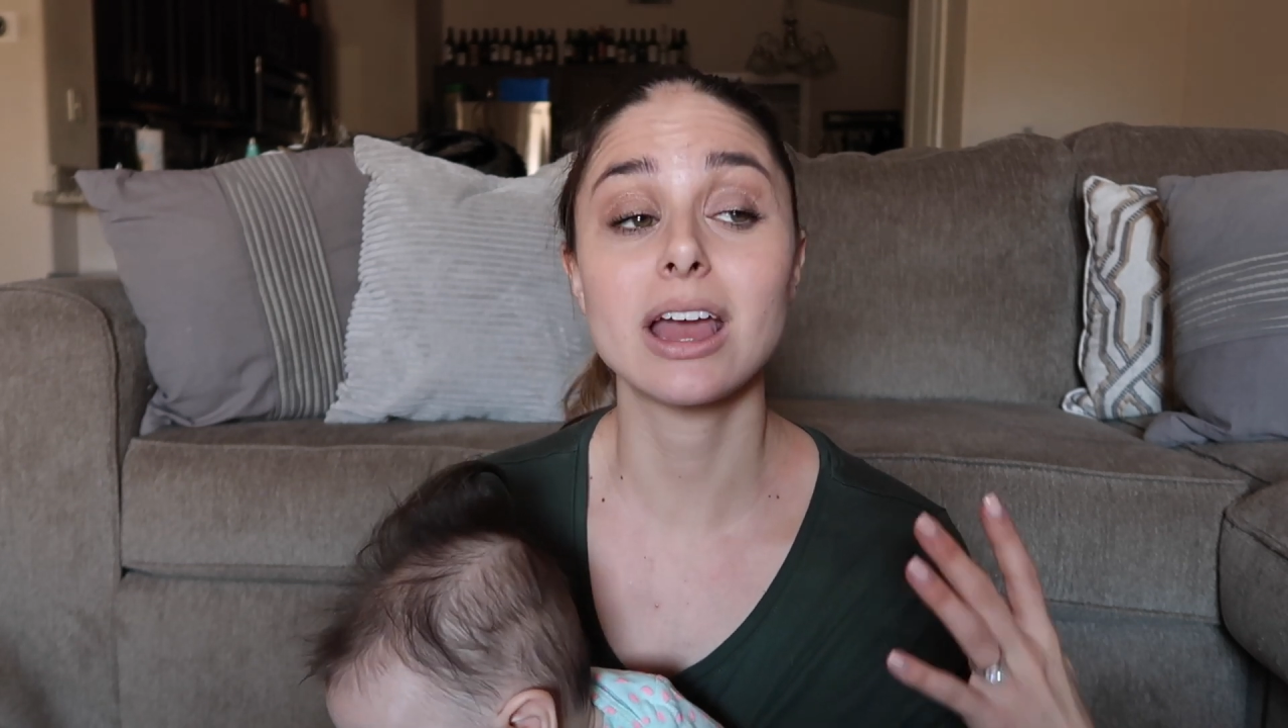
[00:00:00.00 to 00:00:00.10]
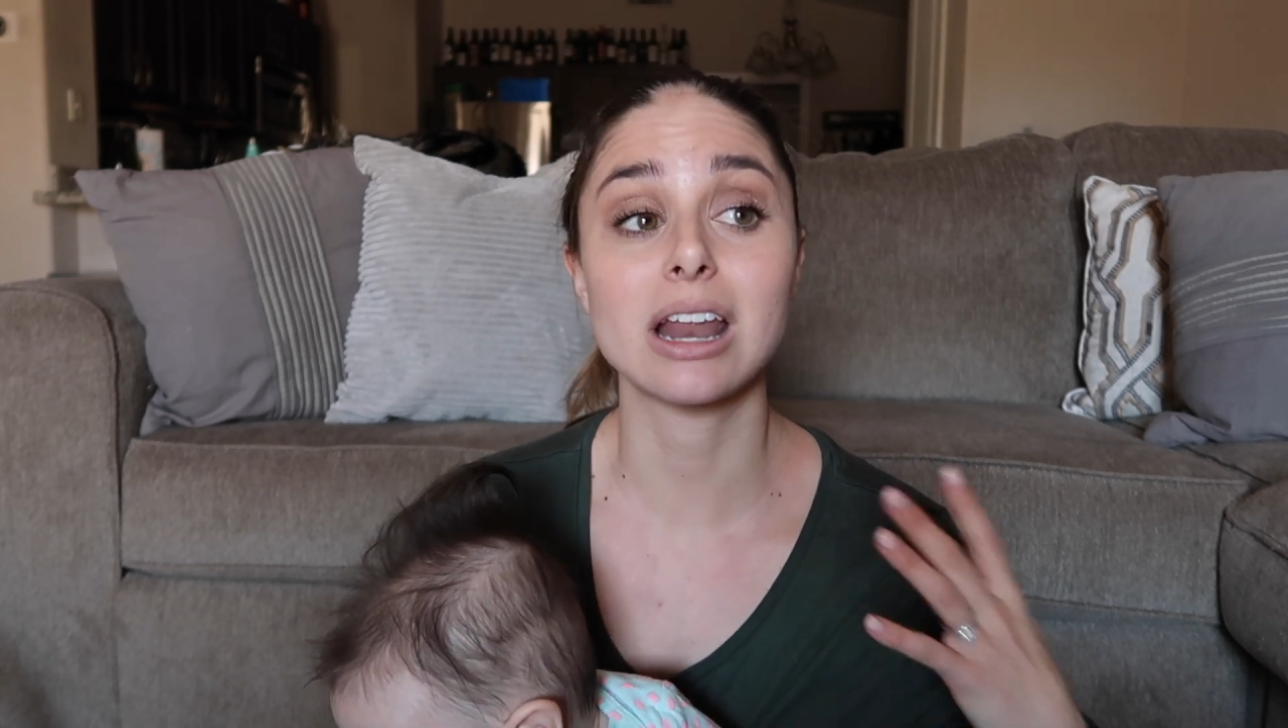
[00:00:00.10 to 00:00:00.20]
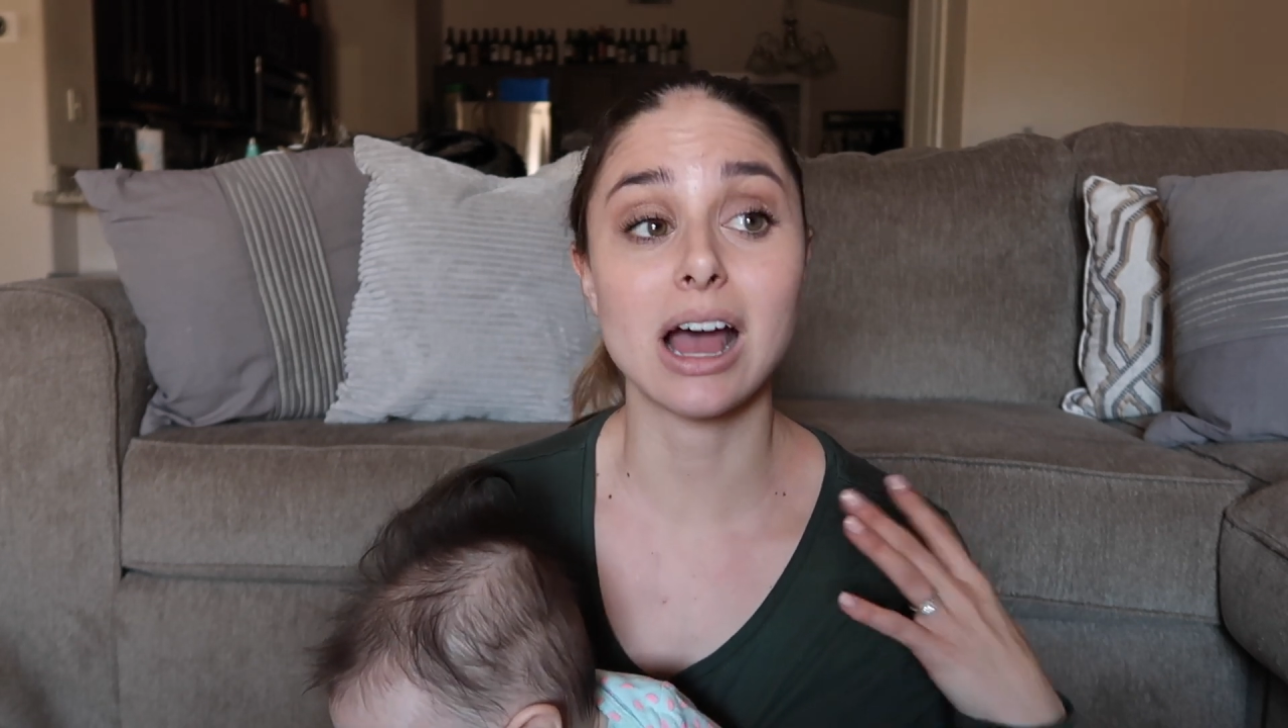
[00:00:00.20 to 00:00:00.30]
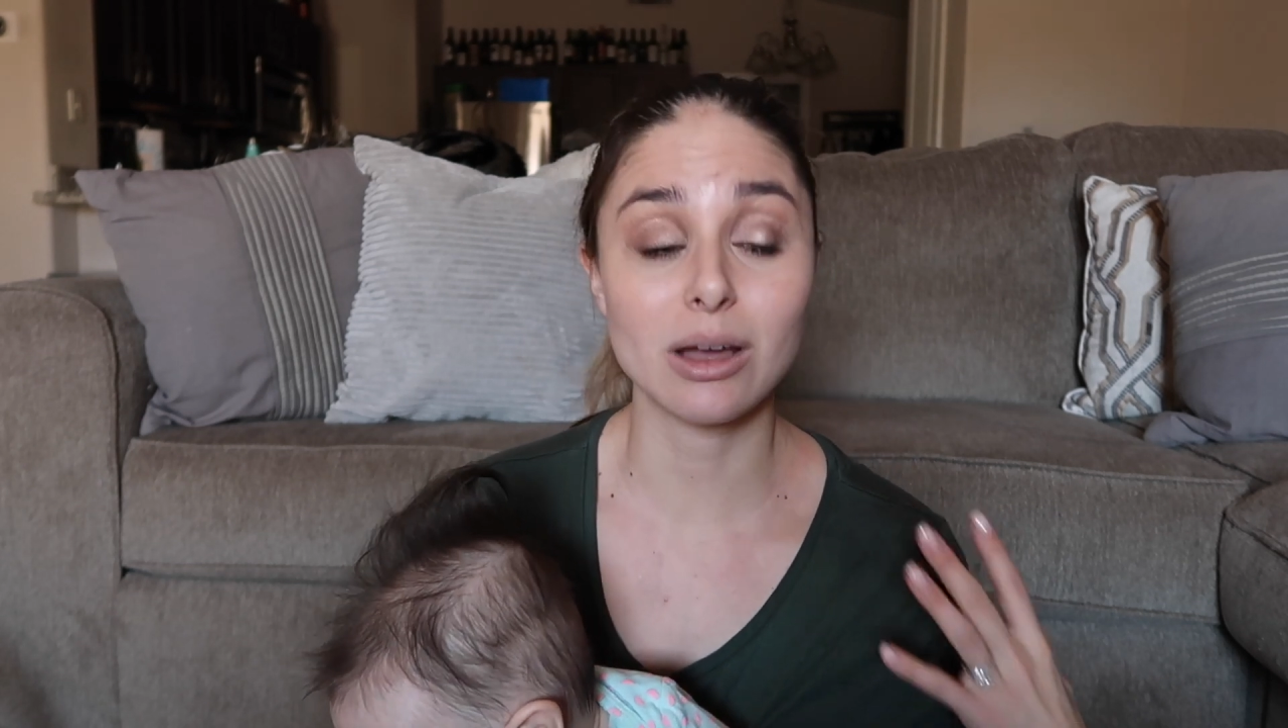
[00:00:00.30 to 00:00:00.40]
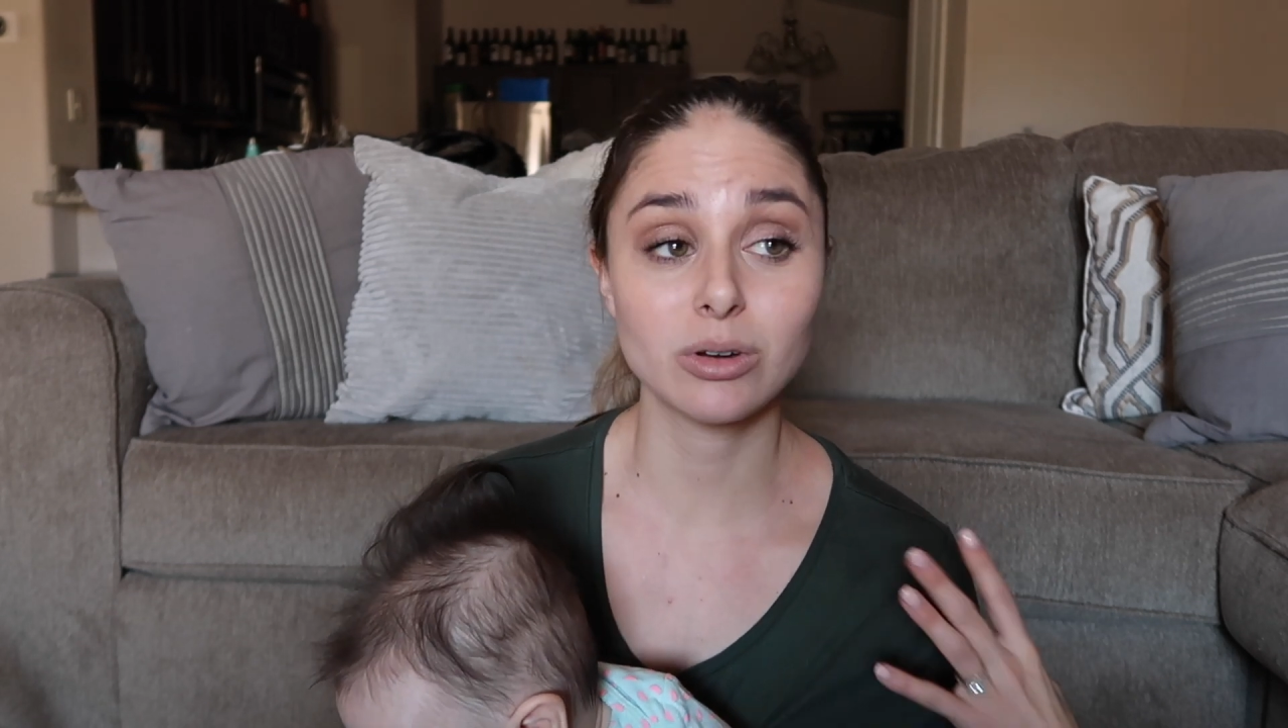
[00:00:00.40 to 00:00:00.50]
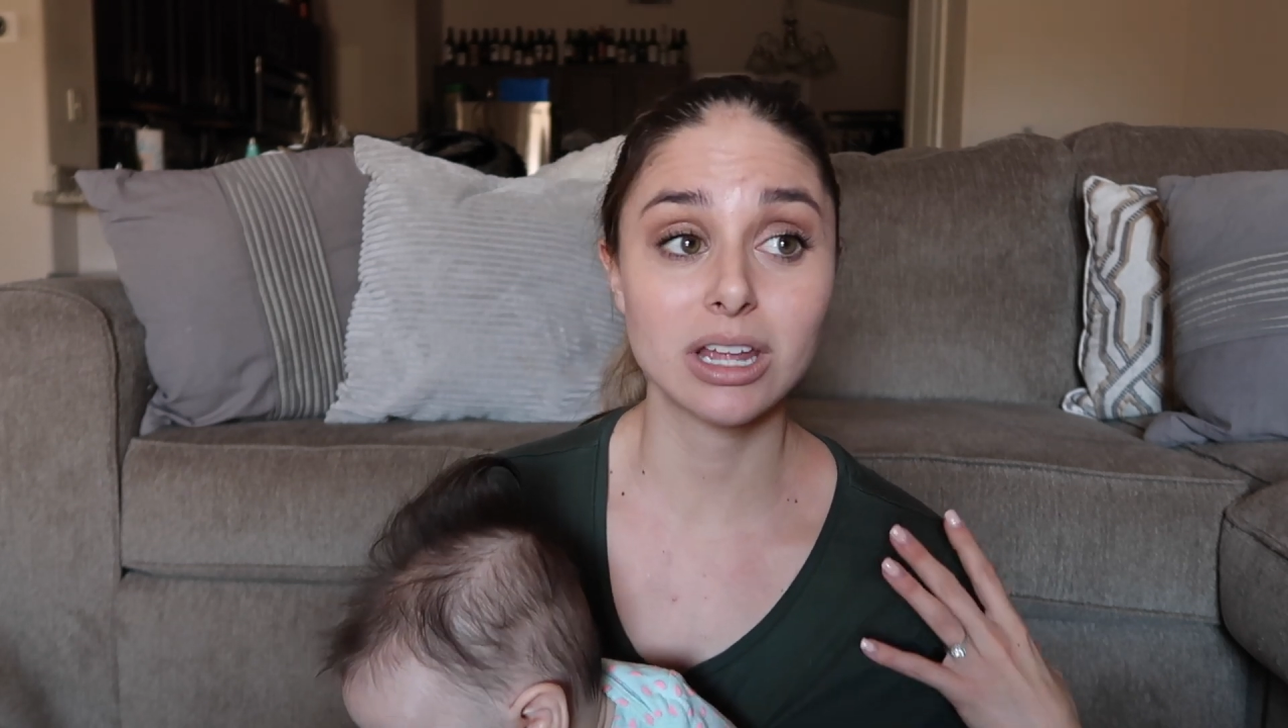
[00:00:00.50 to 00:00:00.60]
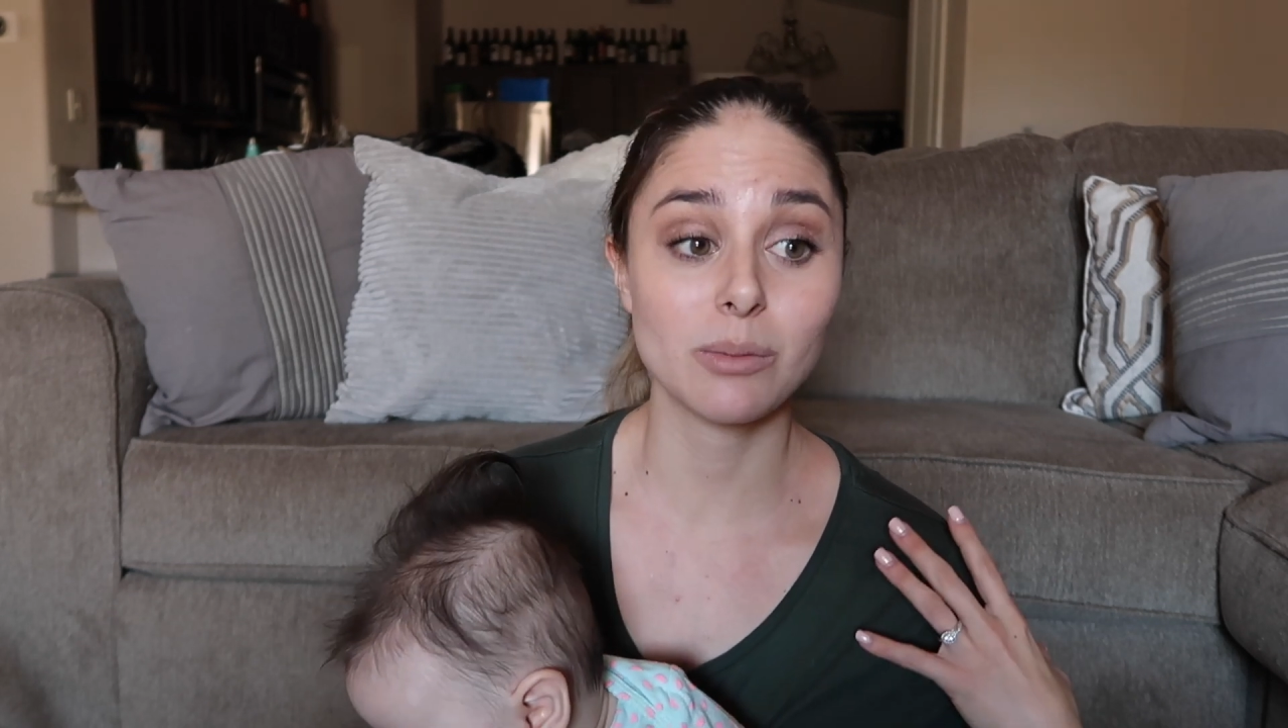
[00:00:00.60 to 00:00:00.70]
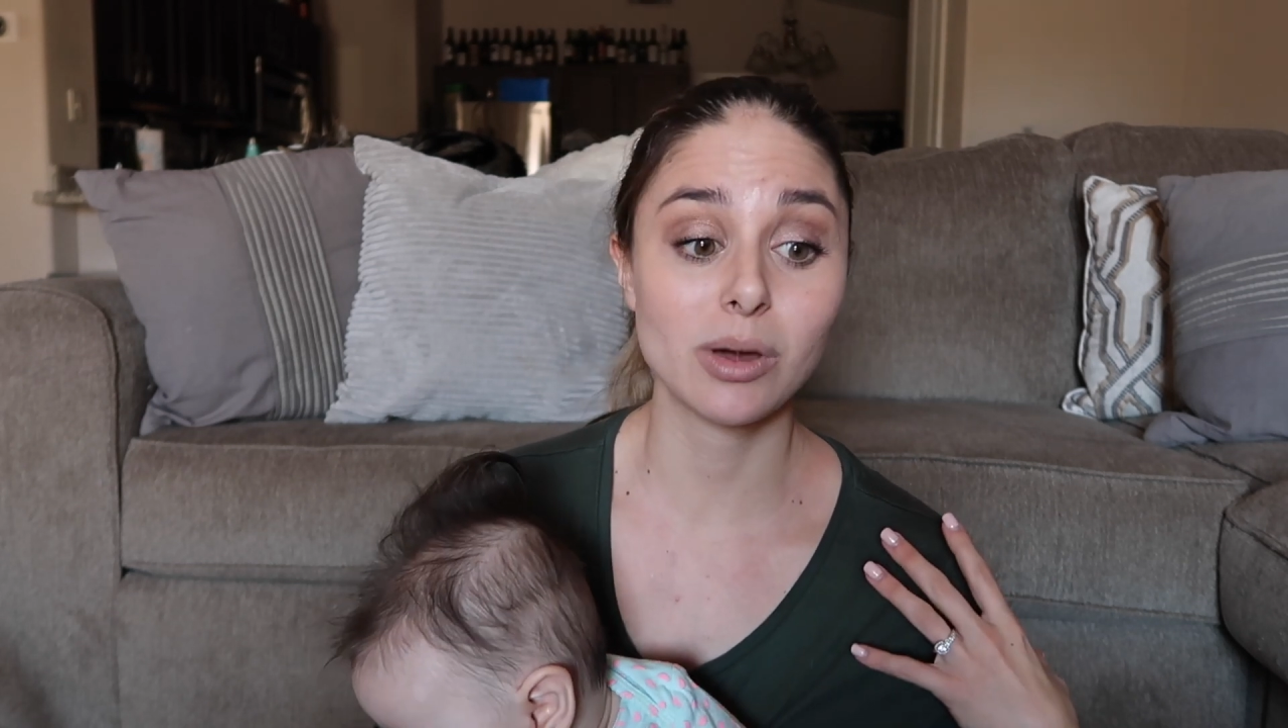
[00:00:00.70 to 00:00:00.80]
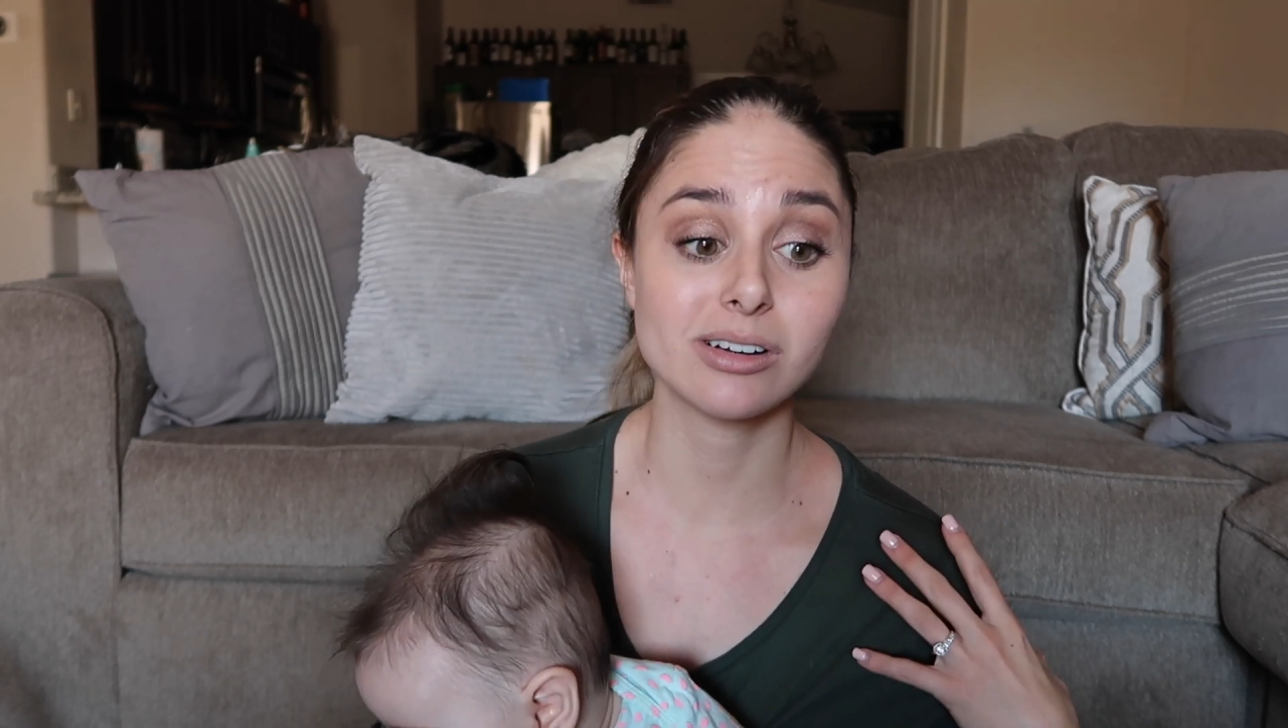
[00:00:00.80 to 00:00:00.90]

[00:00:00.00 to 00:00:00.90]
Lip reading: and I would get